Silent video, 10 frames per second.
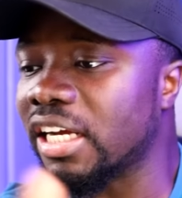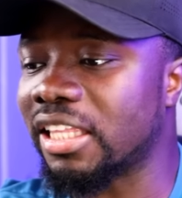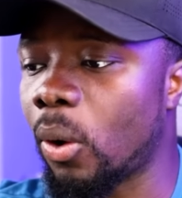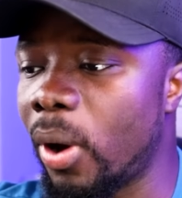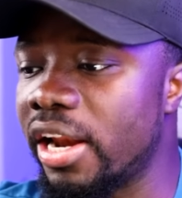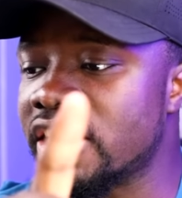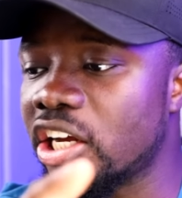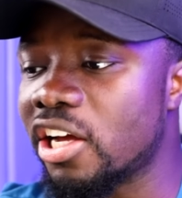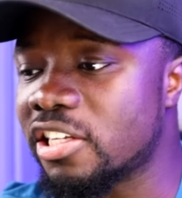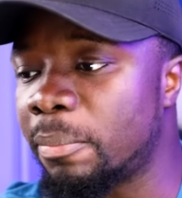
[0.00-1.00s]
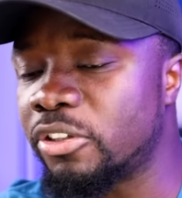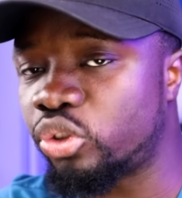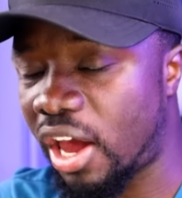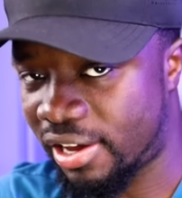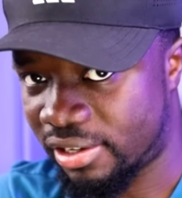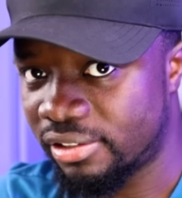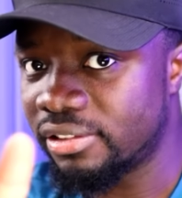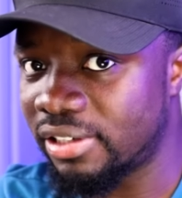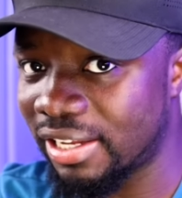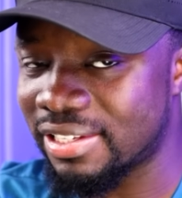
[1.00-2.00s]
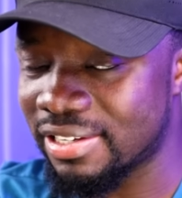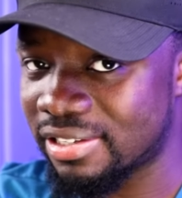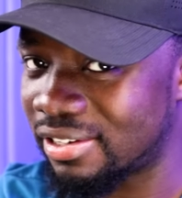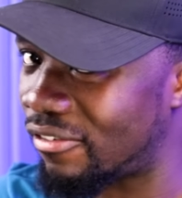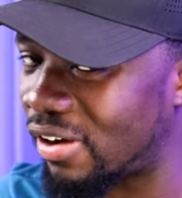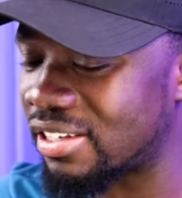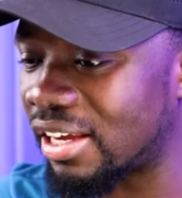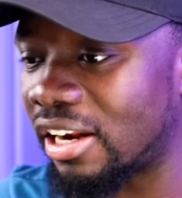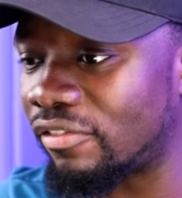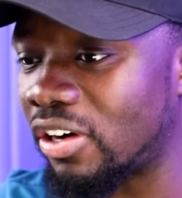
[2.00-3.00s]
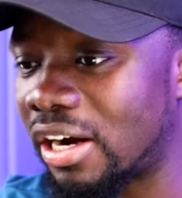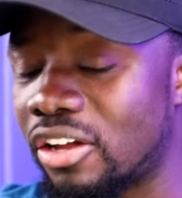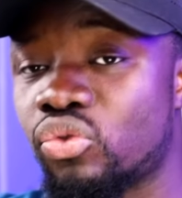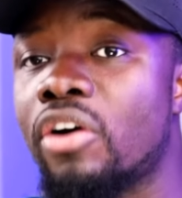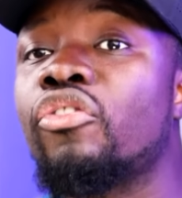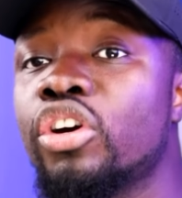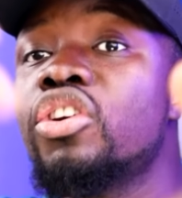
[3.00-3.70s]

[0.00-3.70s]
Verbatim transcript: Shatta Wale jealousy be drag. That is, you have to say 11 and 12.